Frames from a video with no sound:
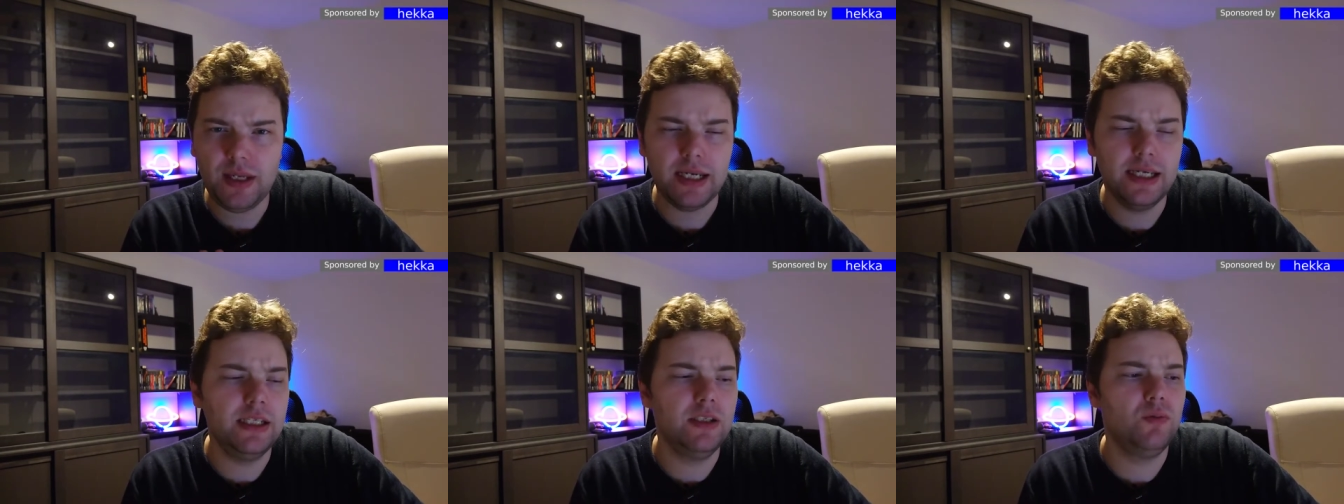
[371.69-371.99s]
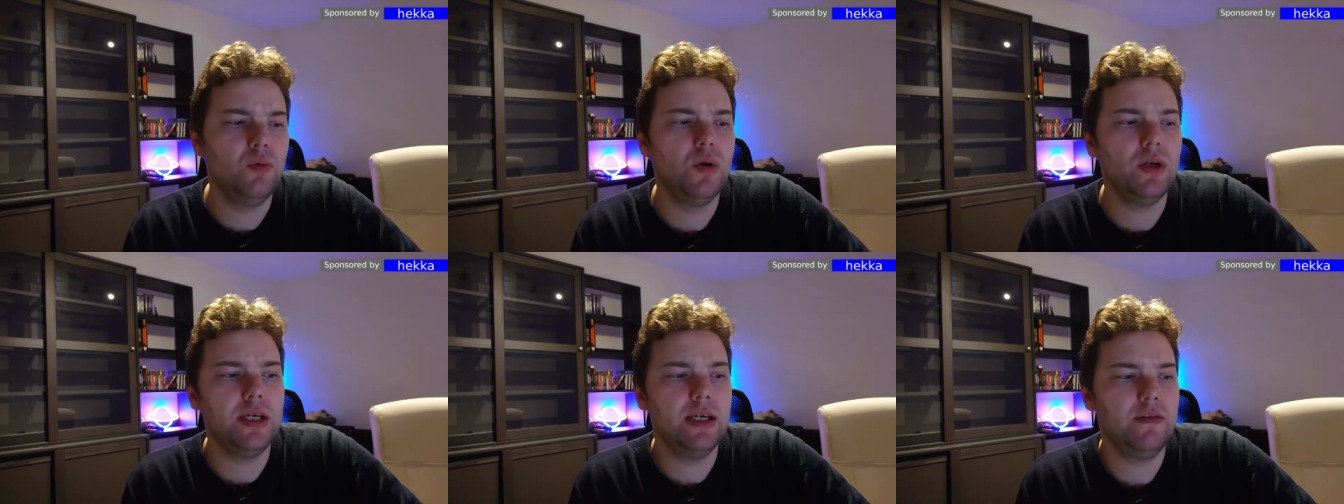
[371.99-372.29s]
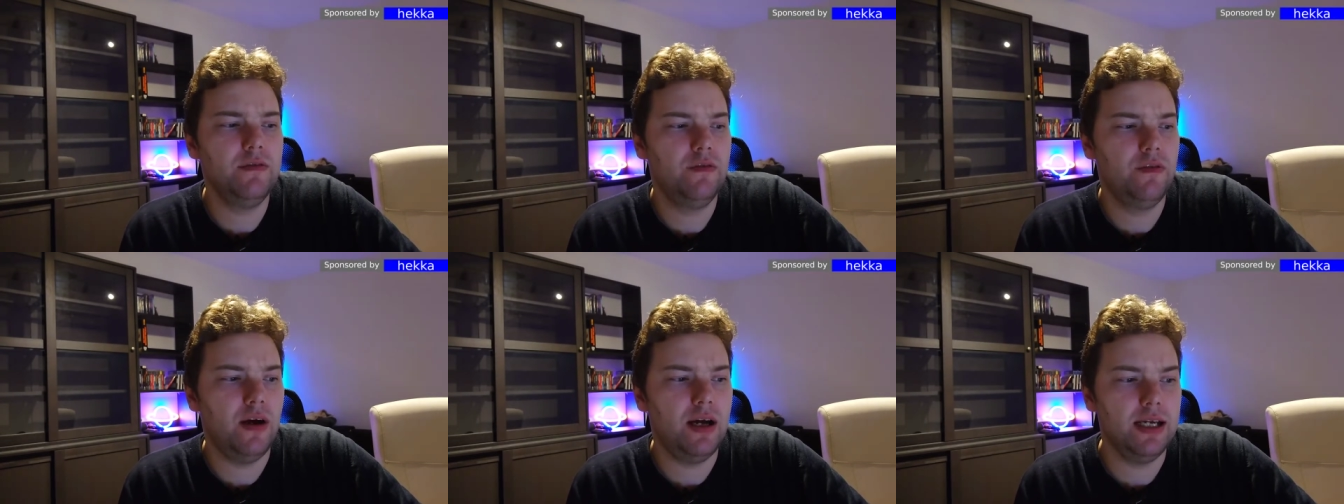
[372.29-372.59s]
is
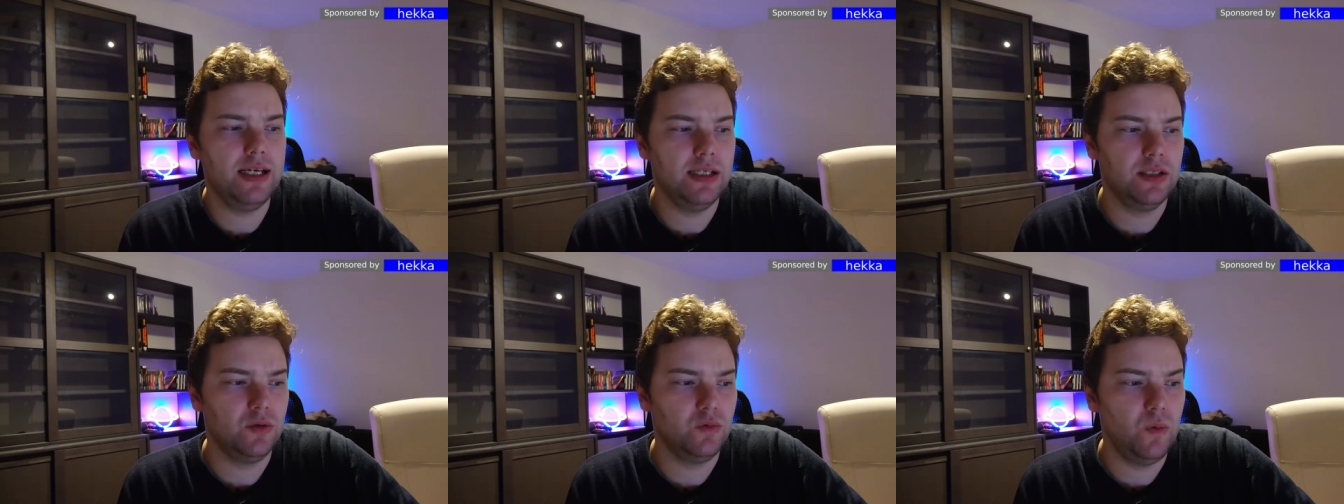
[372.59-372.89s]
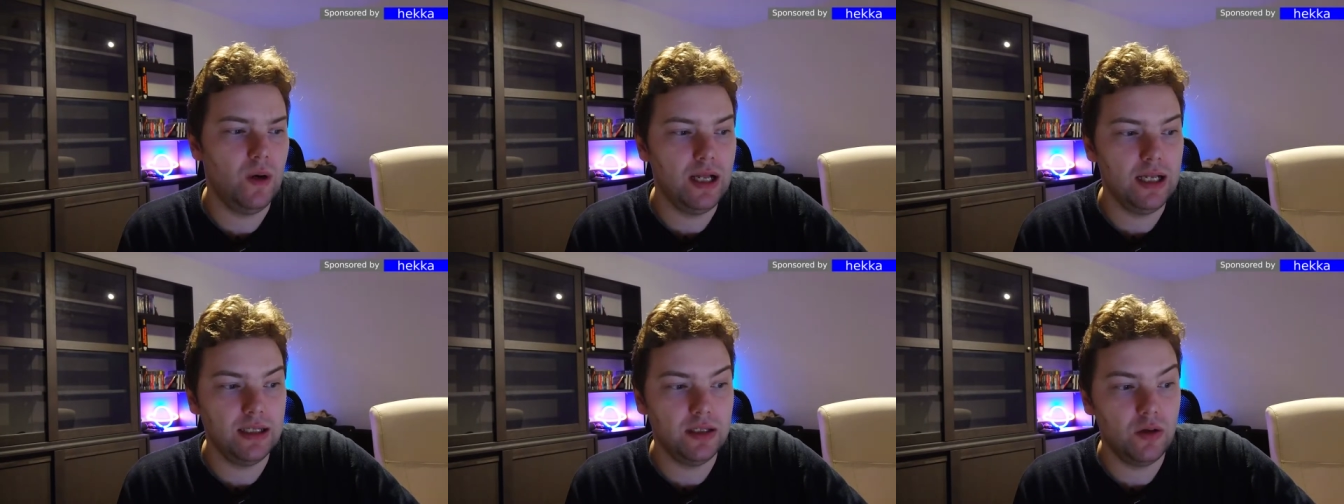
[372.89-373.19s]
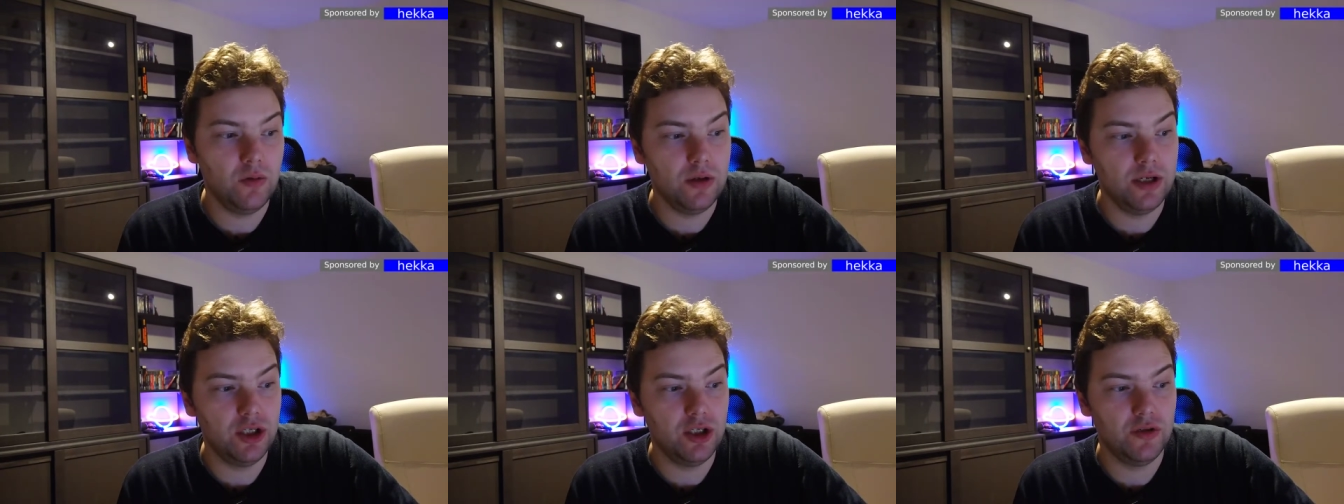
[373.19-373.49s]
working fine as well,
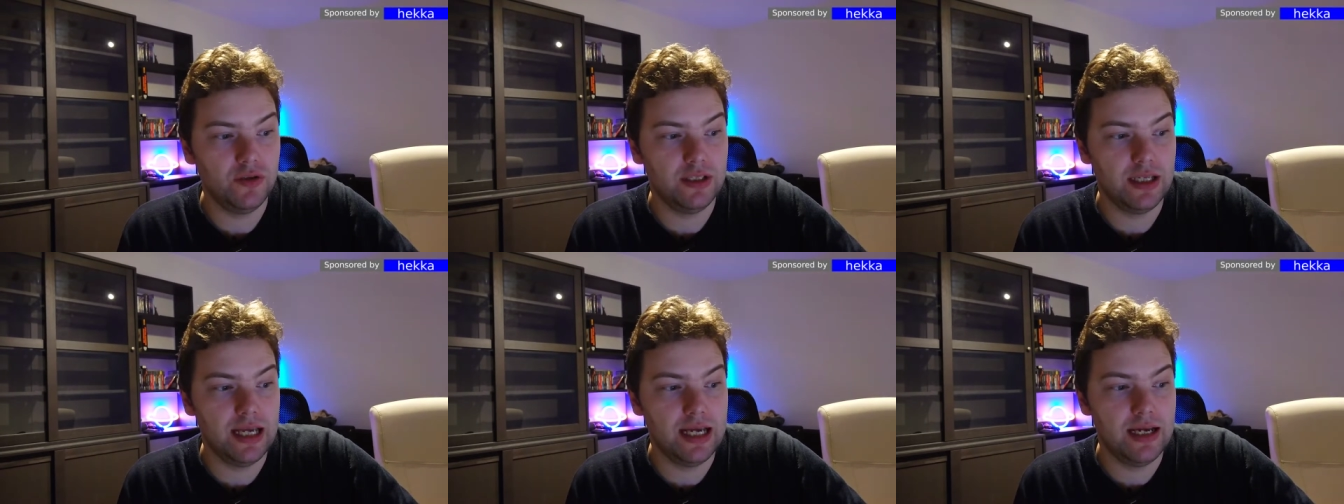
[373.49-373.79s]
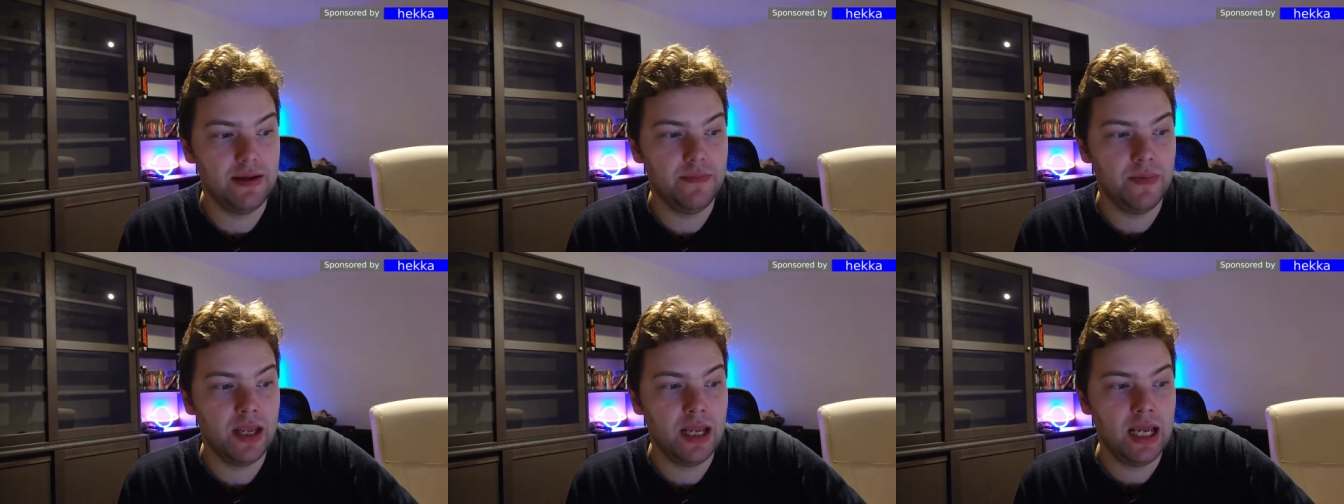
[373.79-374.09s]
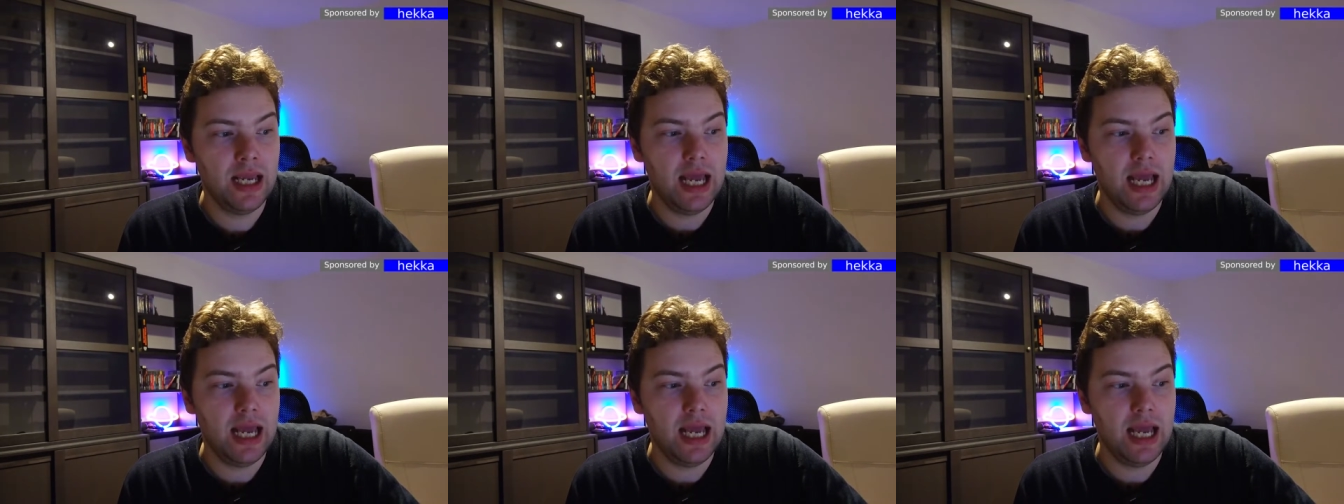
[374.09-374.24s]
no issues there